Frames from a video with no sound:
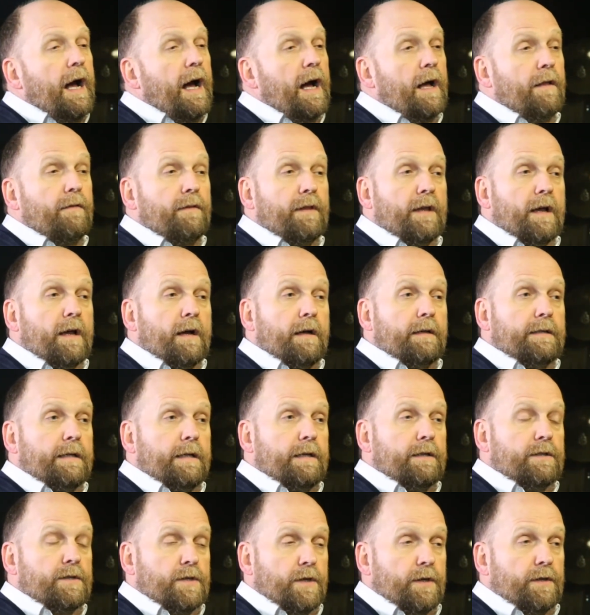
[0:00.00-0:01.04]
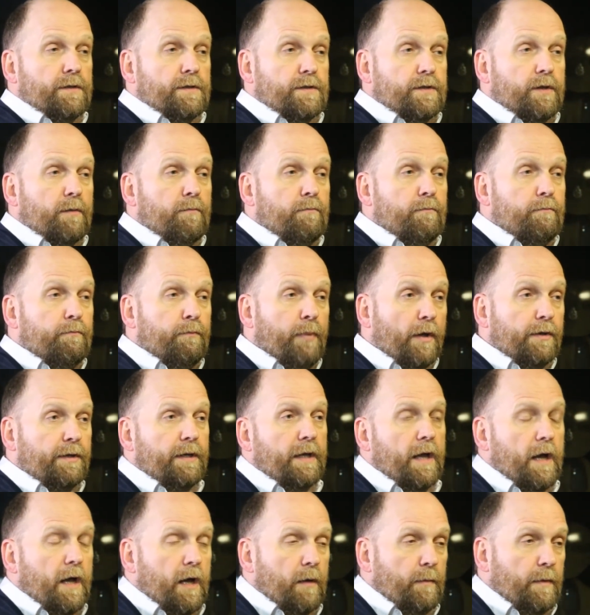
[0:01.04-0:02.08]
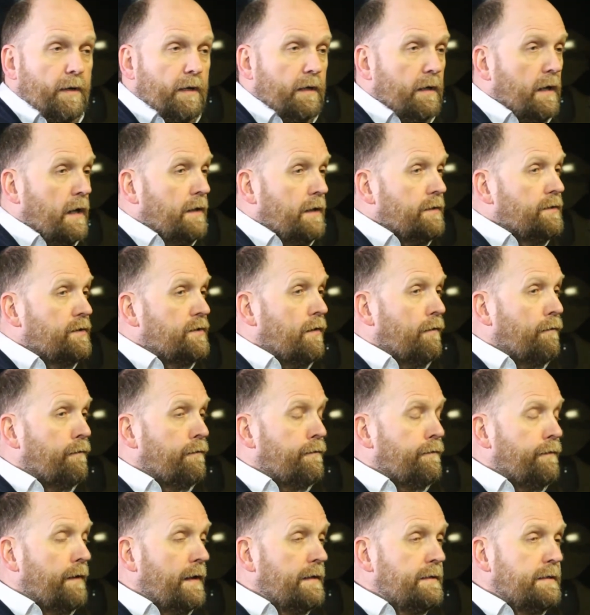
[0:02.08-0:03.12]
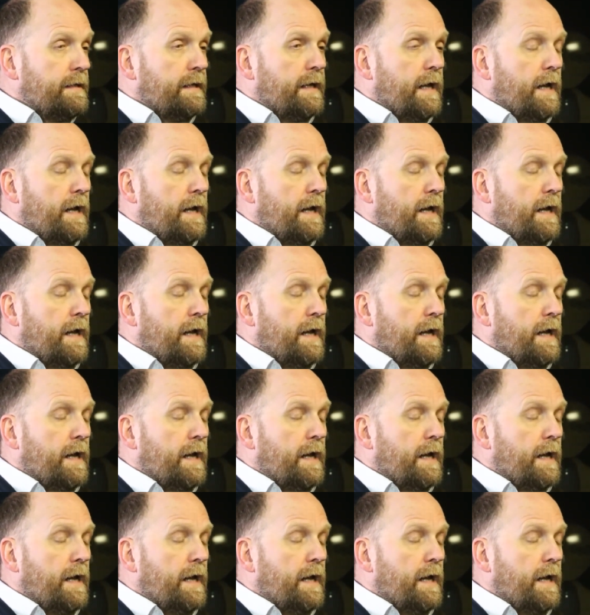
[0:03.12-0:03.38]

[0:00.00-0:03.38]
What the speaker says: And the idea turns to body armour, and so frantic